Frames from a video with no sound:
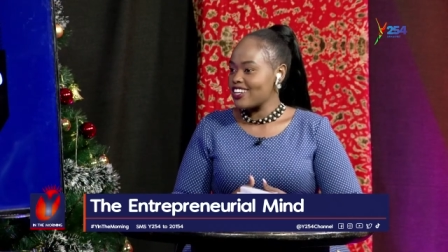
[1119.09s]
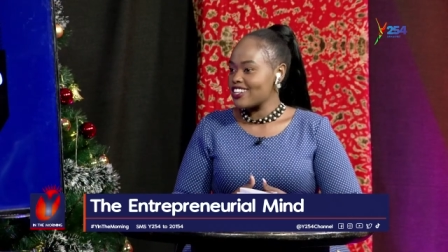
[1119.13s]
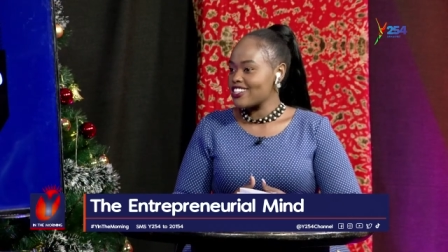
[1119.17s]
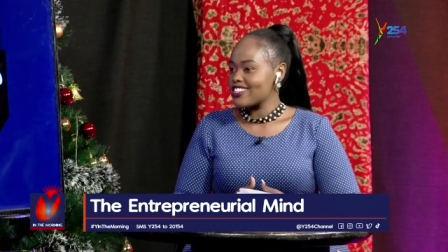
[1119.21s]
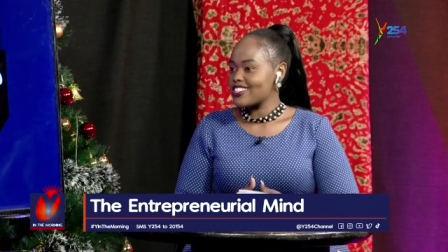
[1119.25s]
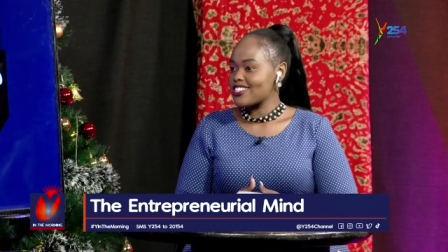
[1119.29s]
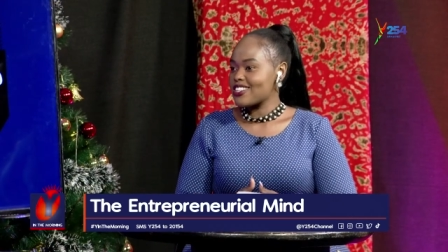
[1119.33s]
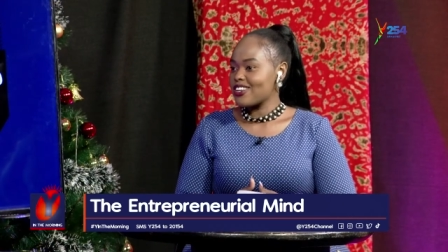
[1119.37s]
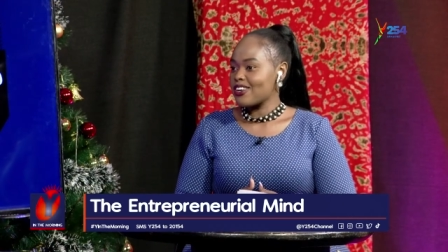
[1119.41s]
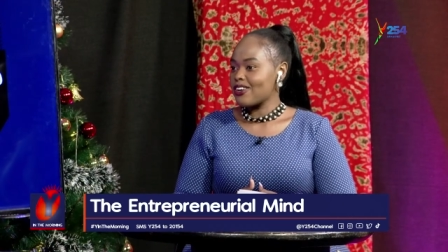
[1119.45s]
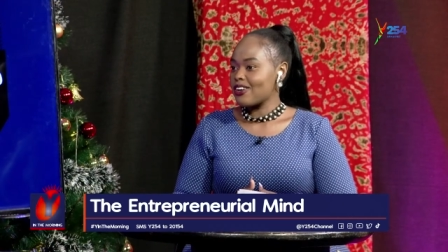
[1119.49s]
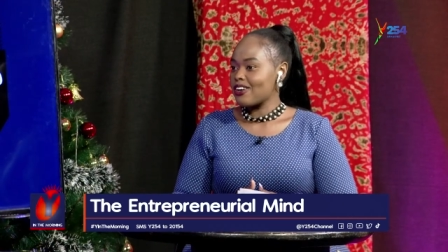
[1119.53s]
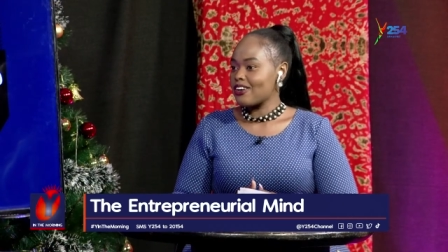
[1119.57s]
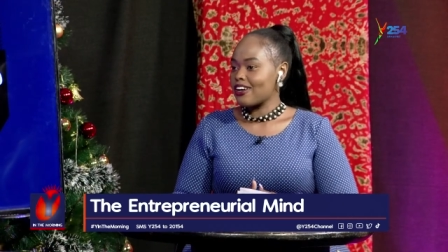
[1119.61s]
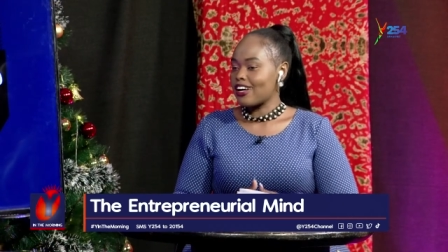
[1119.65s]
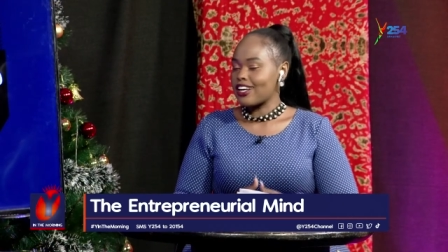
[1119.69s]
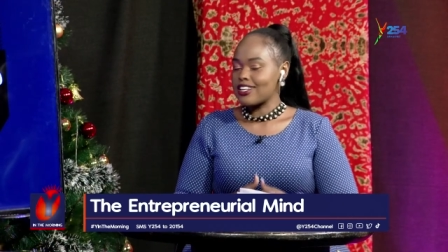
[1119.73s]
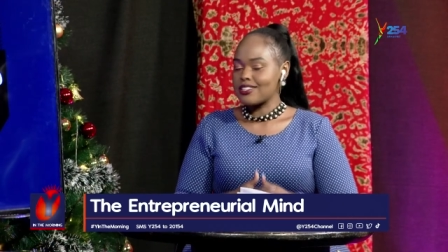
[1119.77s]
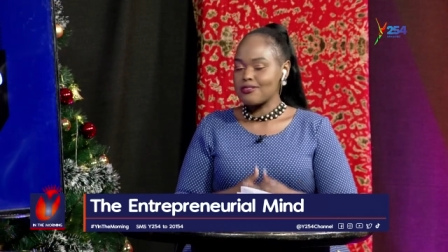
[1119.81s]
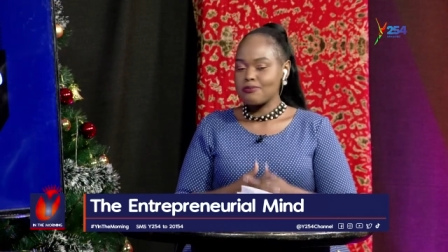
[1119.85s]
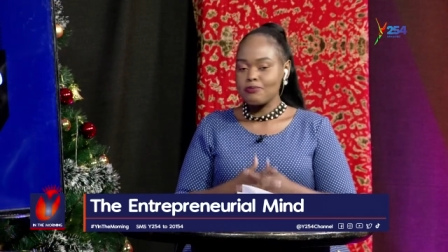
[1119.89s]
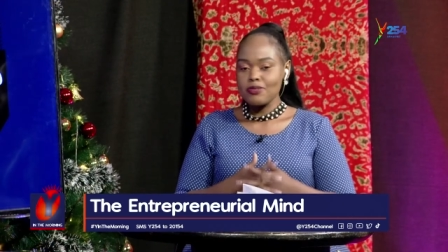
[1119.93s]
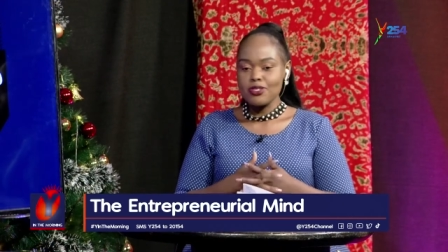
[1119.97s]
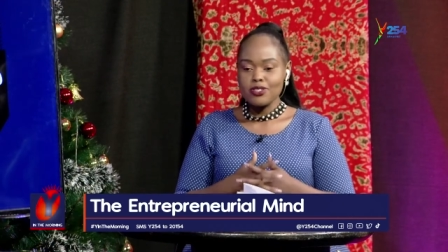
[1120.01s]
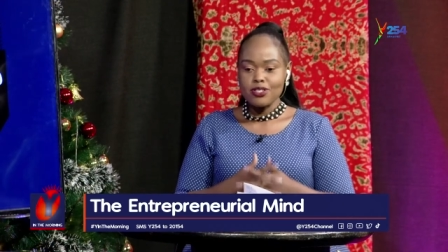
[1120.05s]
So
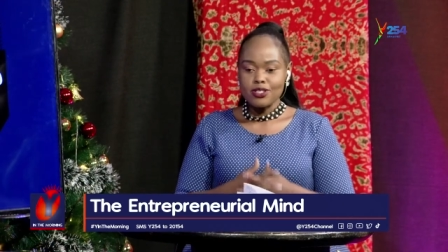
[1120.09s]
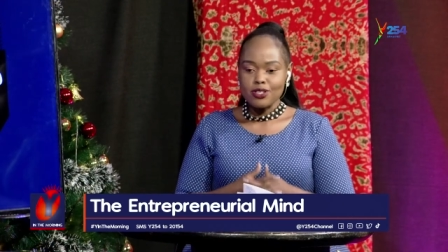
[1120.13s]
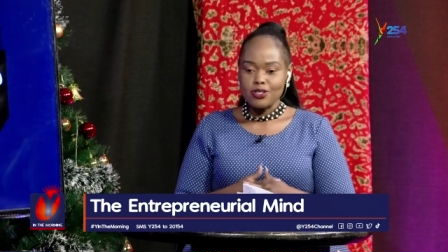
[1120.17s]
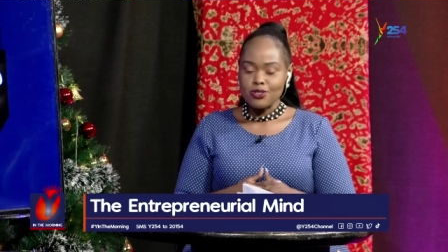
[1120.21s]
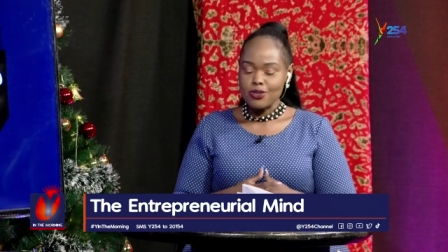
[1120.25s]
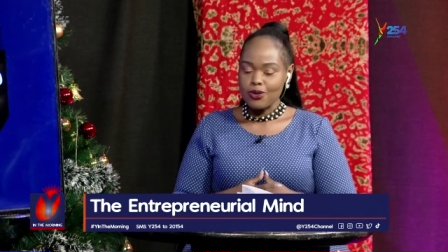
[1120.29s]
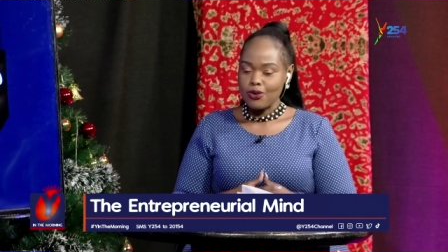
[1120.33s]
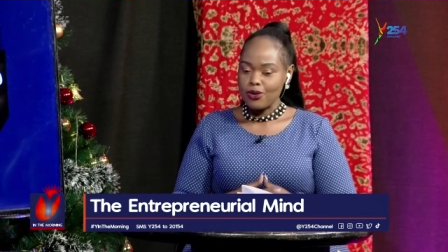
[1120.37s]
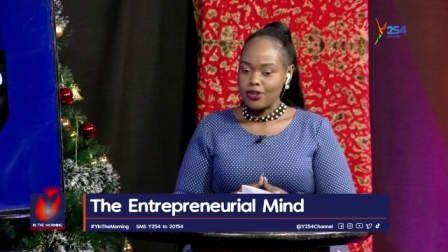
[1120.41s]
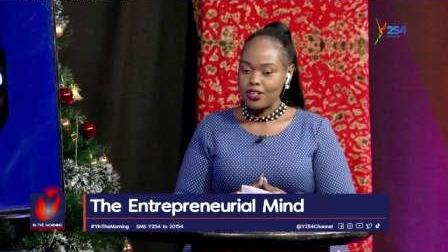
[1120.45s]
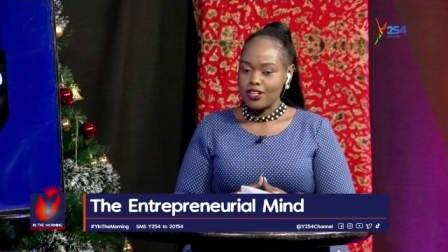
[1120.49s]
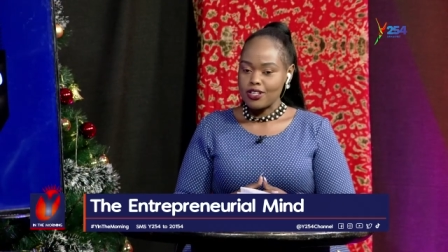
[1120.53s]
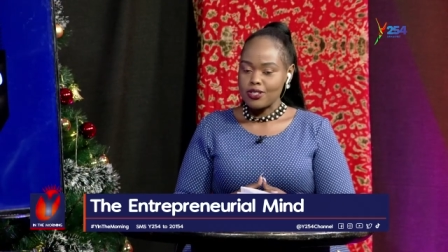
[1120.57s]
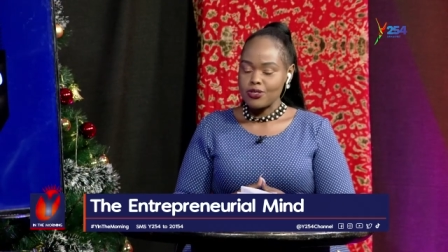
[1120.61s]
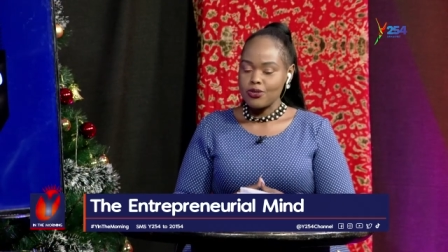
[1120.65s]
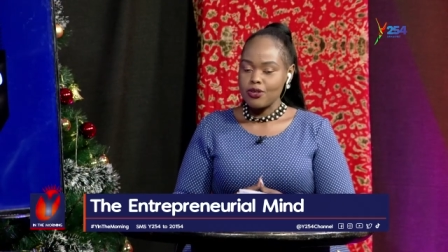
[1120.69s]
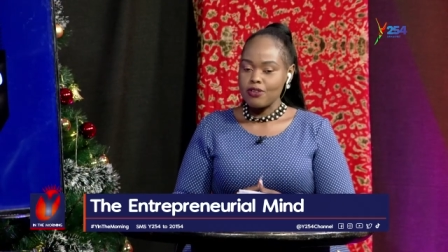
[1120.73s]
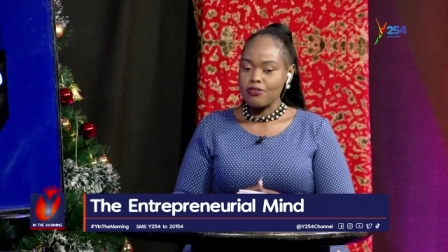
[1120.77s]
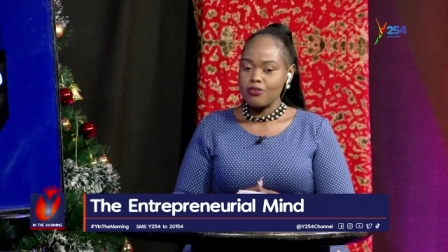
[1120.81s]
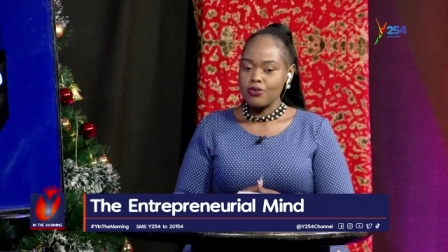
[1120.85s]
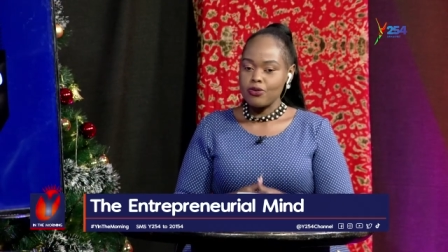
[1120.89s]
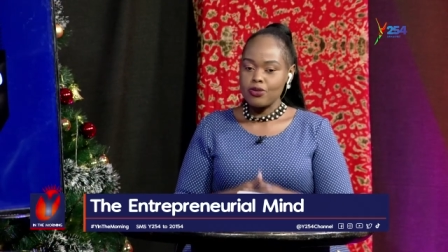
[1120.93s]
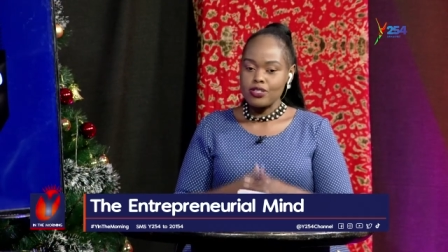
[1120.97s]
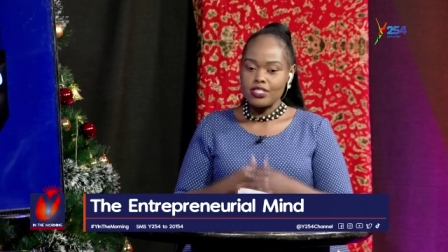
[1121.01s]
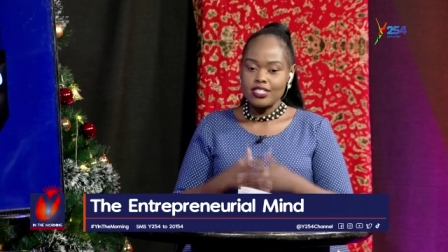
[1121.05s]
as business owners, so
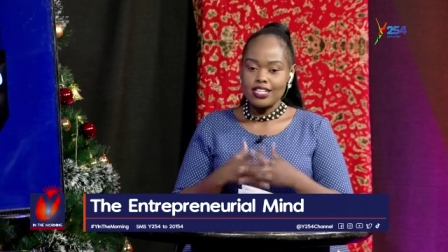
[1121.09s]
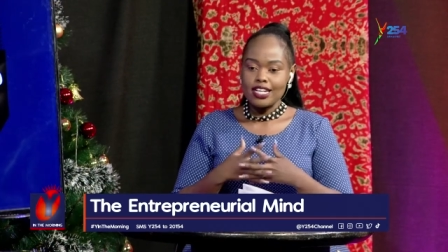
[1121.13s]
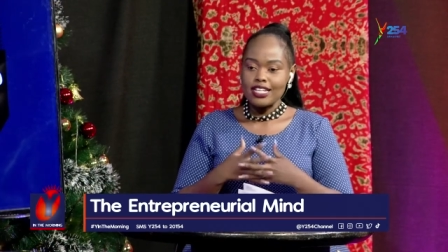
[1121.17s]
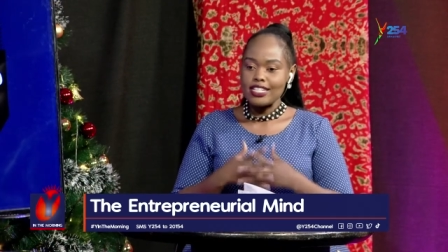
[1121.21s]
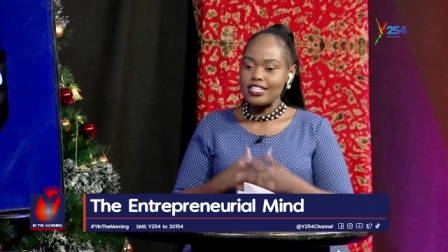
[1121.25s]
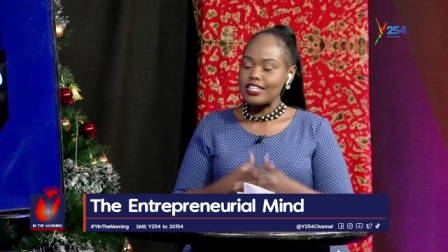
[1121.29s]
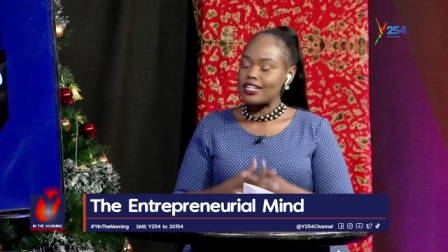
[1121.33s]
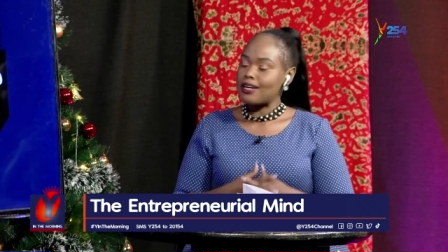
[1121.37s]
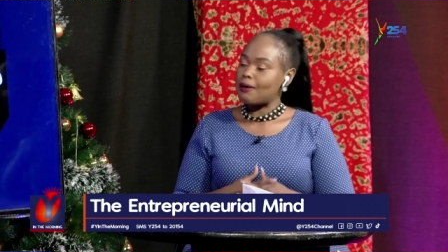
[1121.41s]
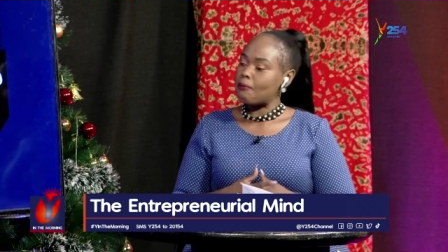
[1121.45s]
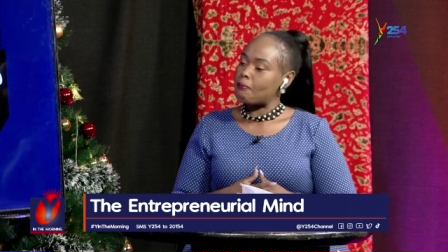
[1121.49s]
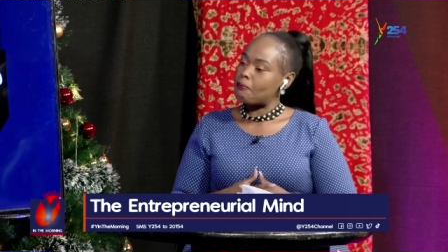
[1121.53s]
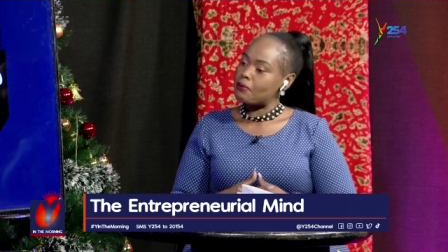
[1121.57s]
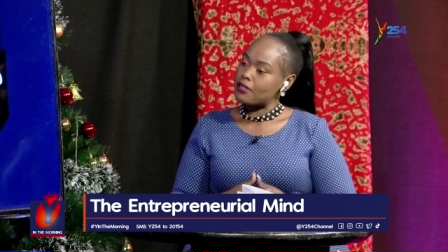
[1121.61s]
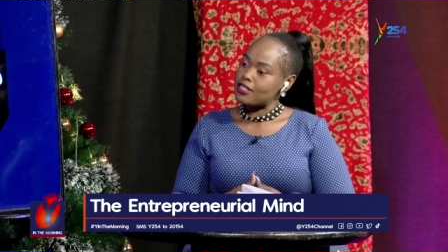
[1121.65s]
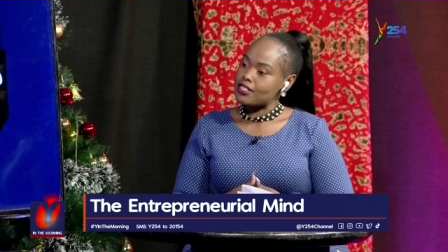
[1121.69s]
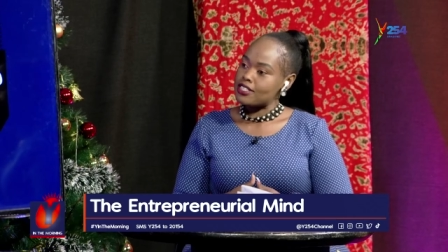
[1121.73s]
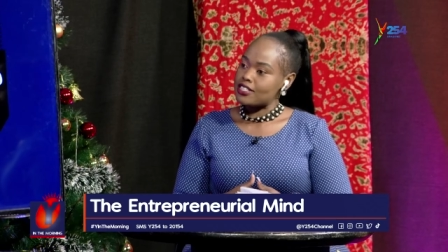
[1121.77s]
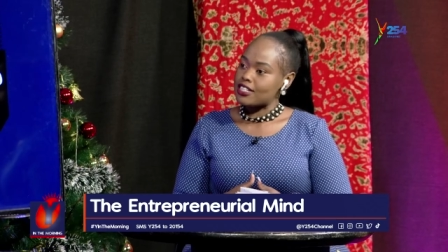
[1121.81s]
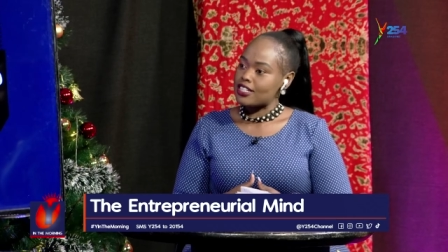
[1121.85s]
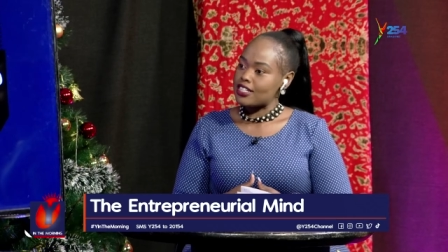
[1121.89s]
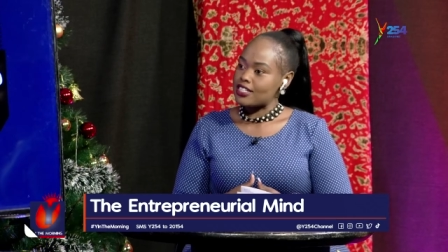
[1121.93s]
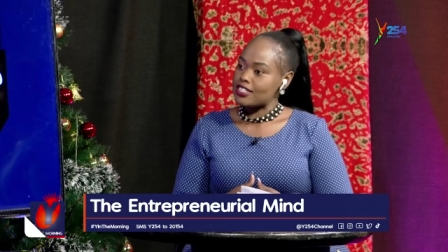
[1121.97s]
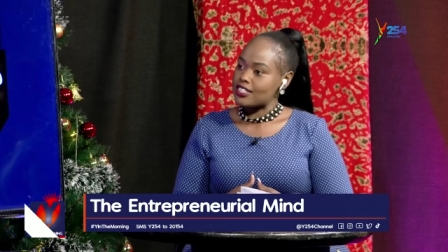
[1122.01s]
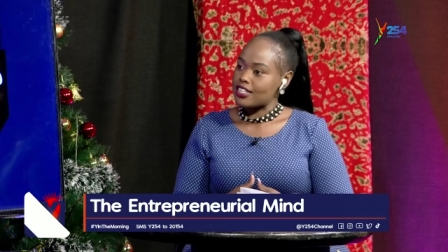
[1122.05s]
if you are starting a
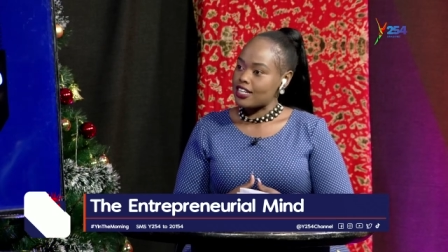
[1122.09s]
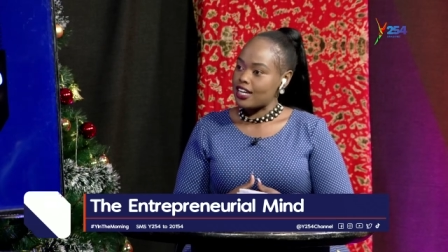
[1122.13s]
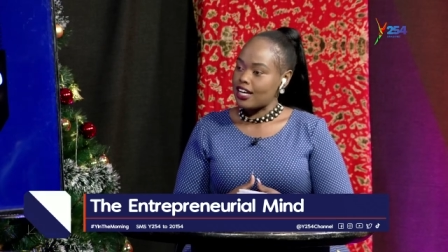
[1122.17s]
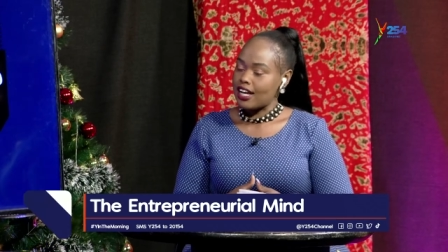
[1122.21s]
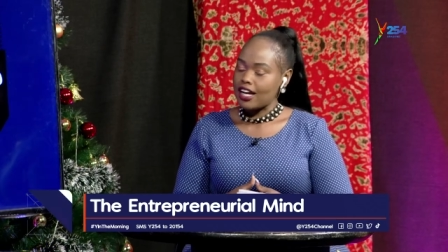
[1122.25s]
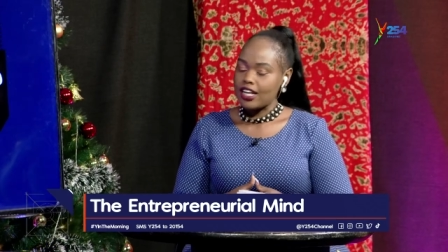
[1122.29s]
business, yeah,